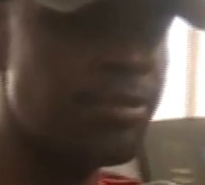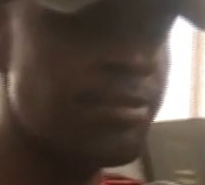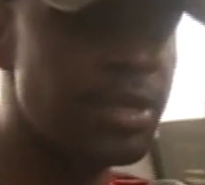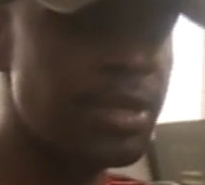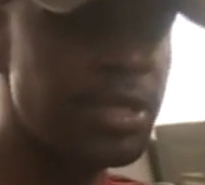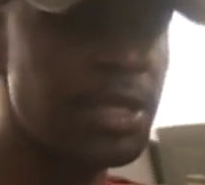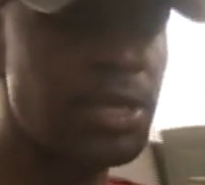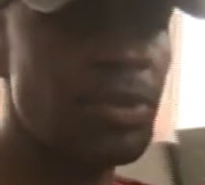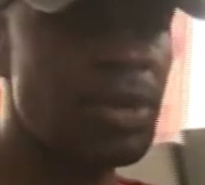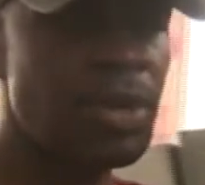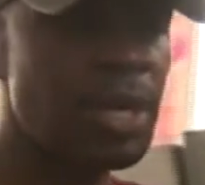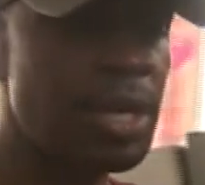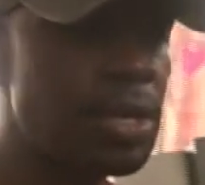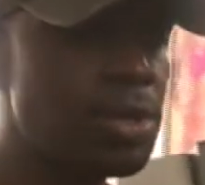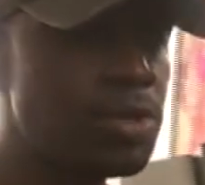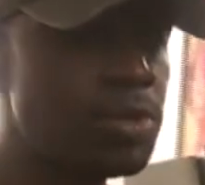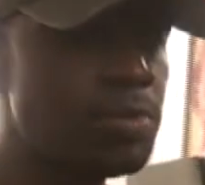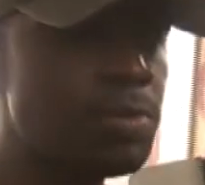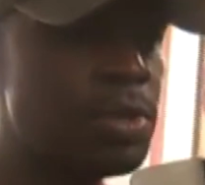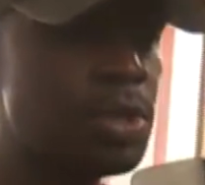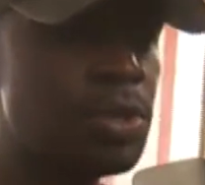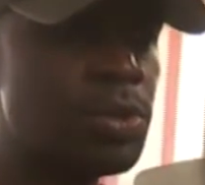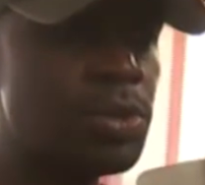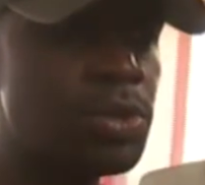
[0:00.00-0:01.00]
afanye workout,
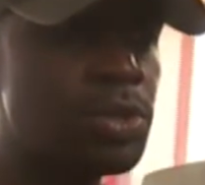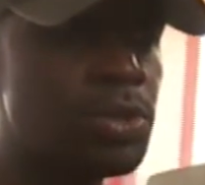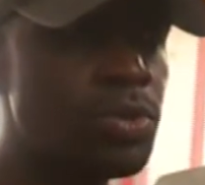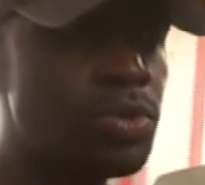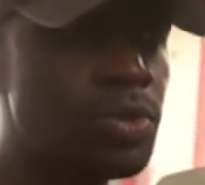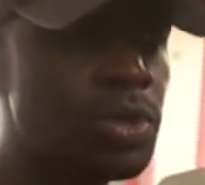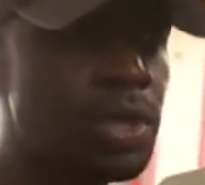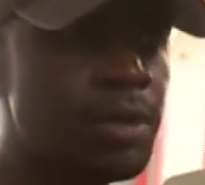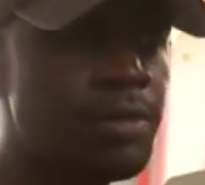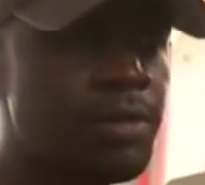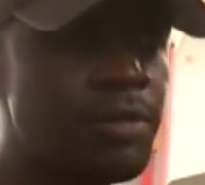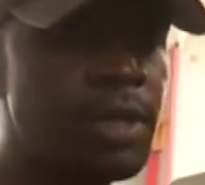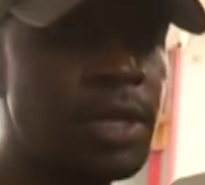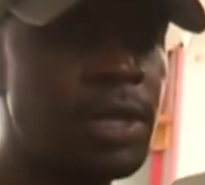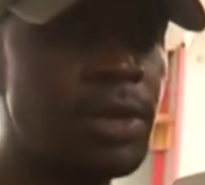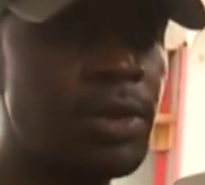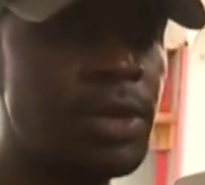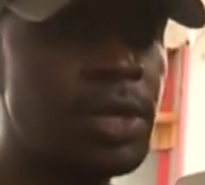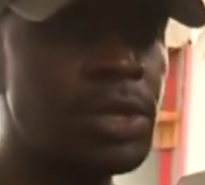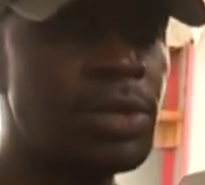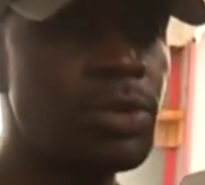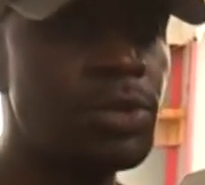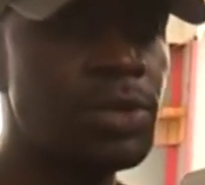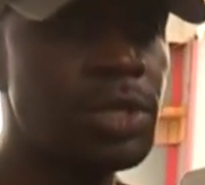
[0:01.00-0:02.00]
because kuna vile
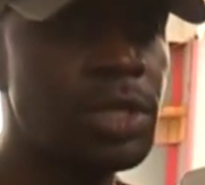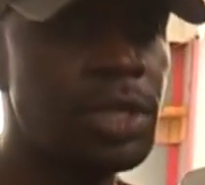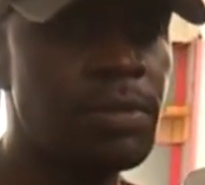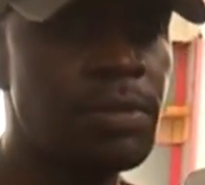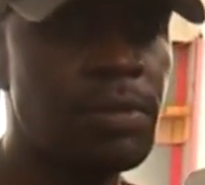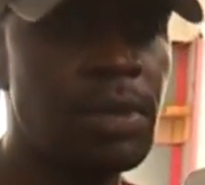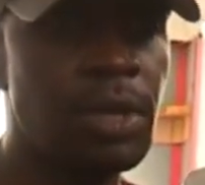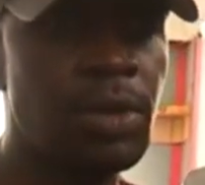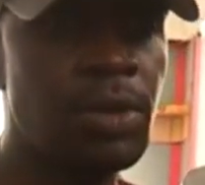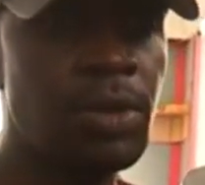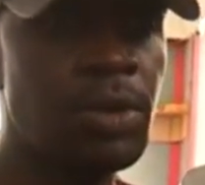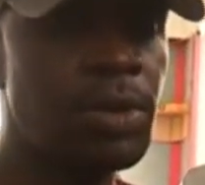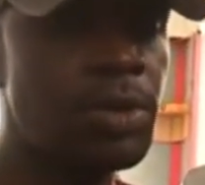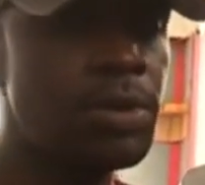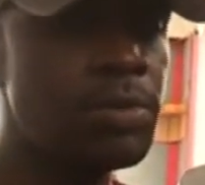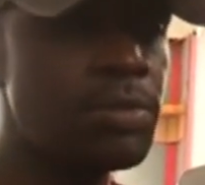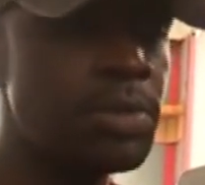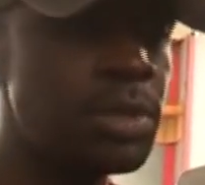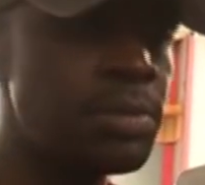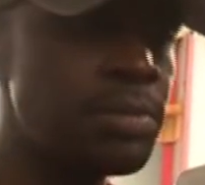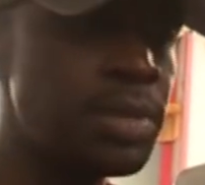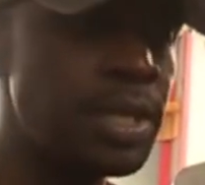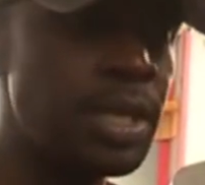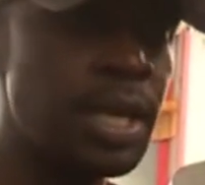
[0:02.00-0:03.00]
watu usema, oh
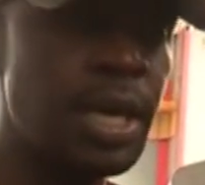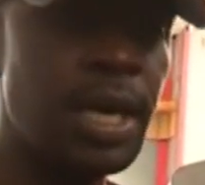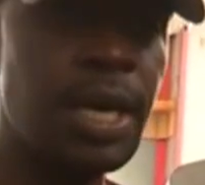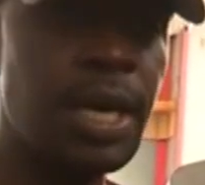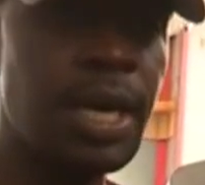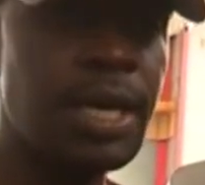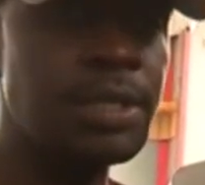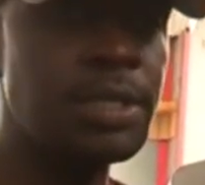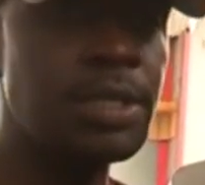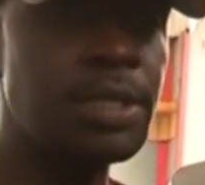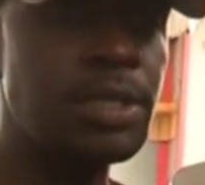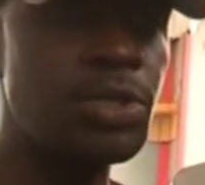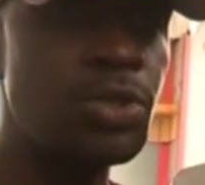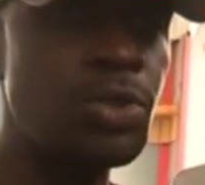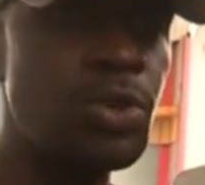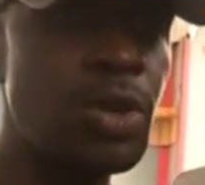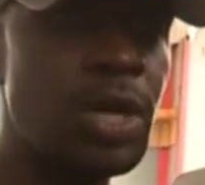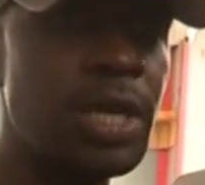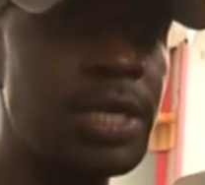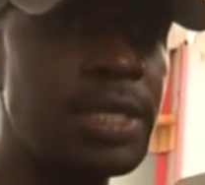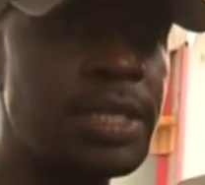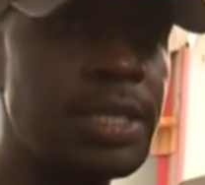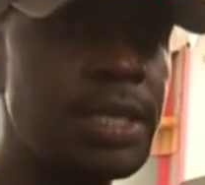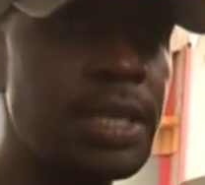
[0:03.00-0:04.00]
mimi nakaa sijui
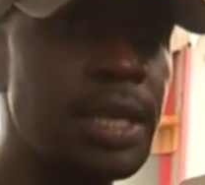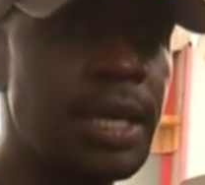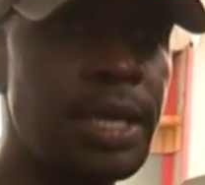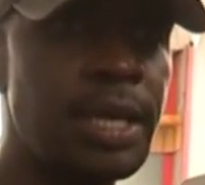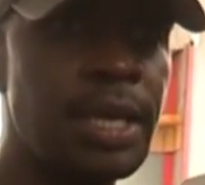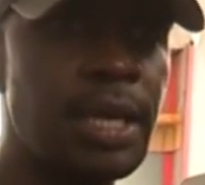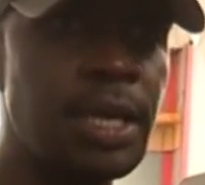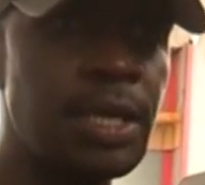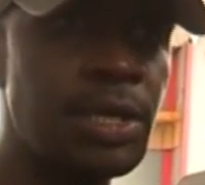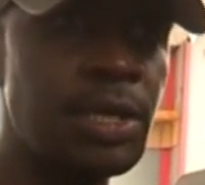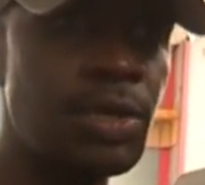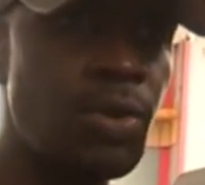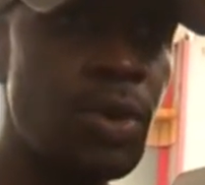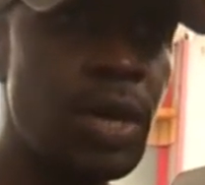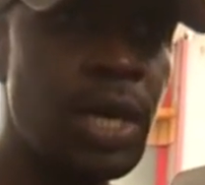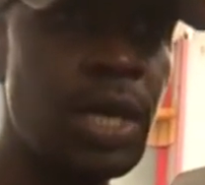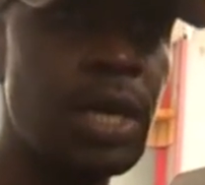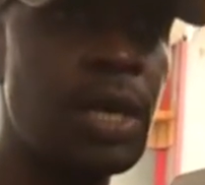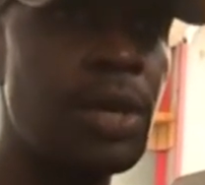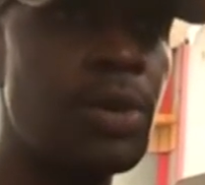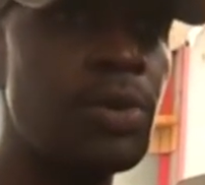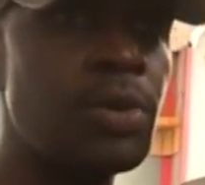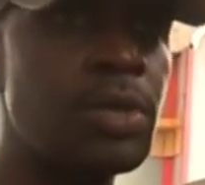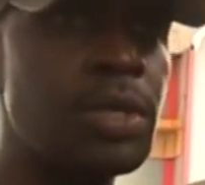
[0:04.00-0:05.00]
aje, I can't
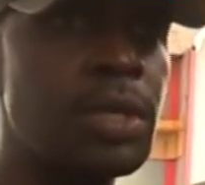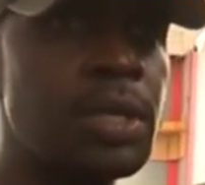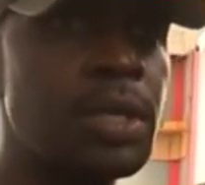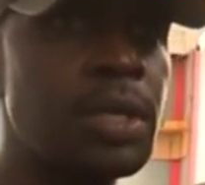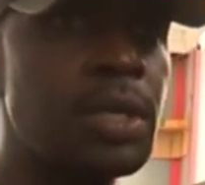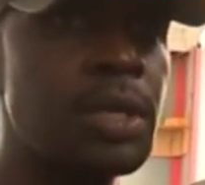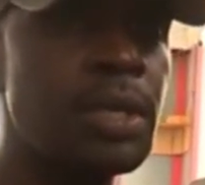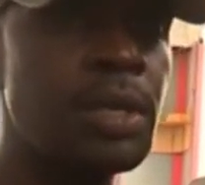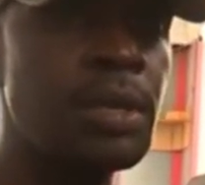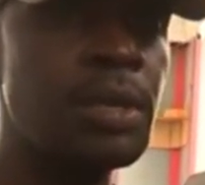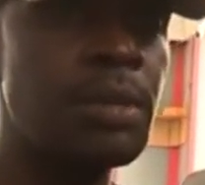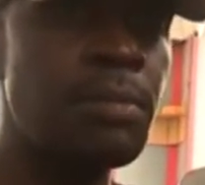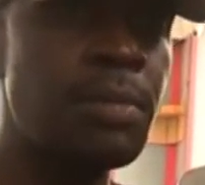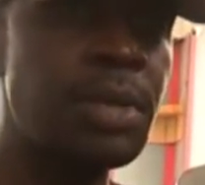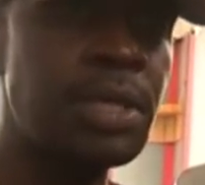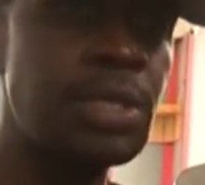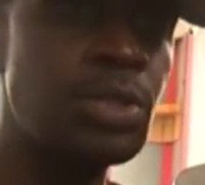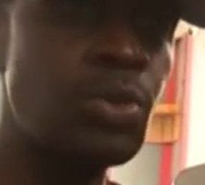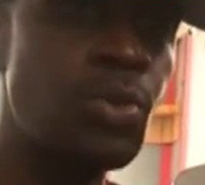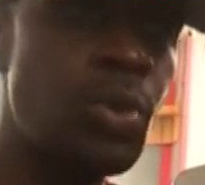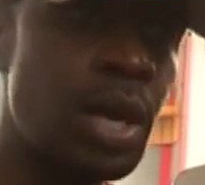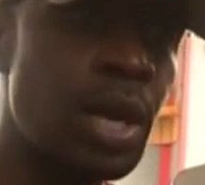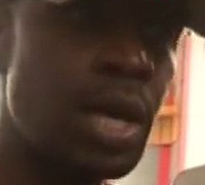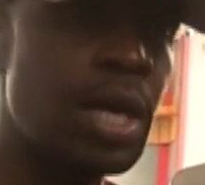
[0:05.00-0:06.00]
work out.
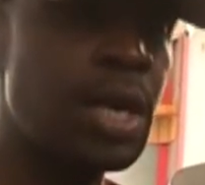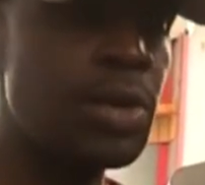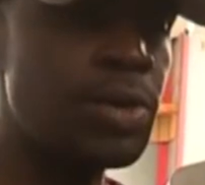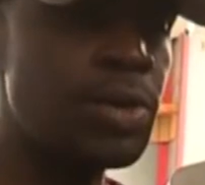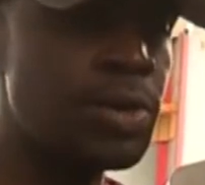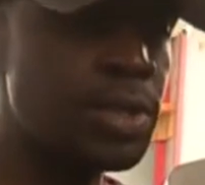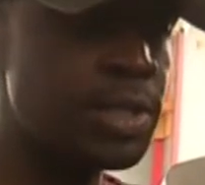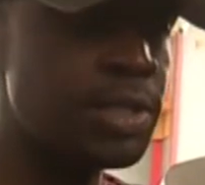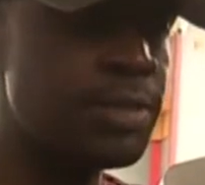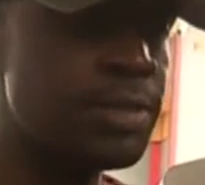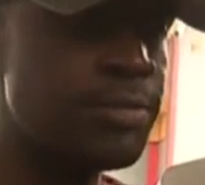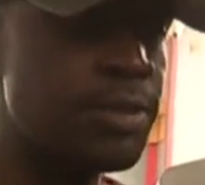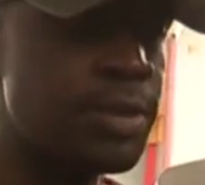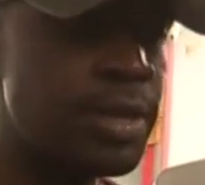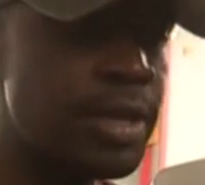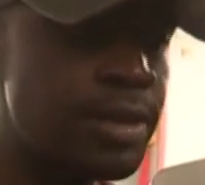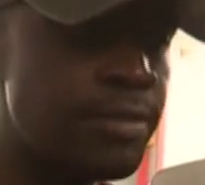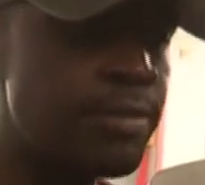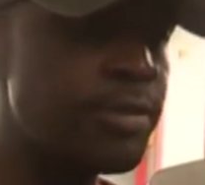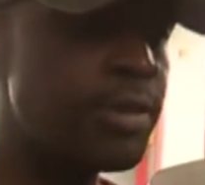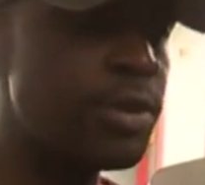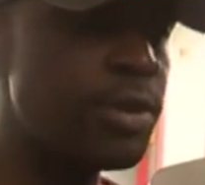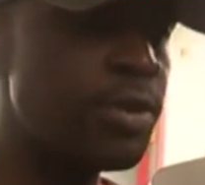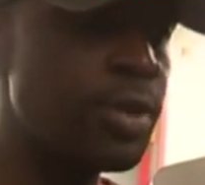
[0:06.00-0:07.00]
But workout is for
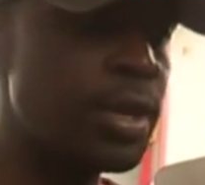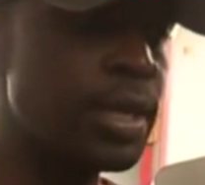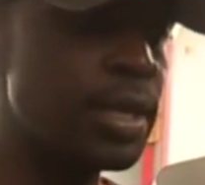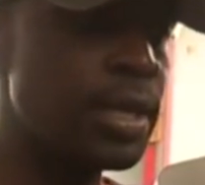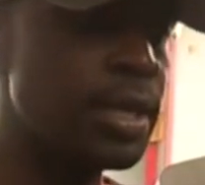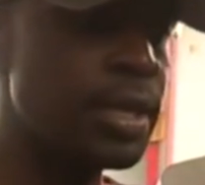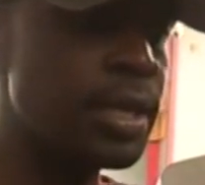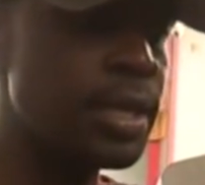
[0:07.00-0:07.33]
everyone.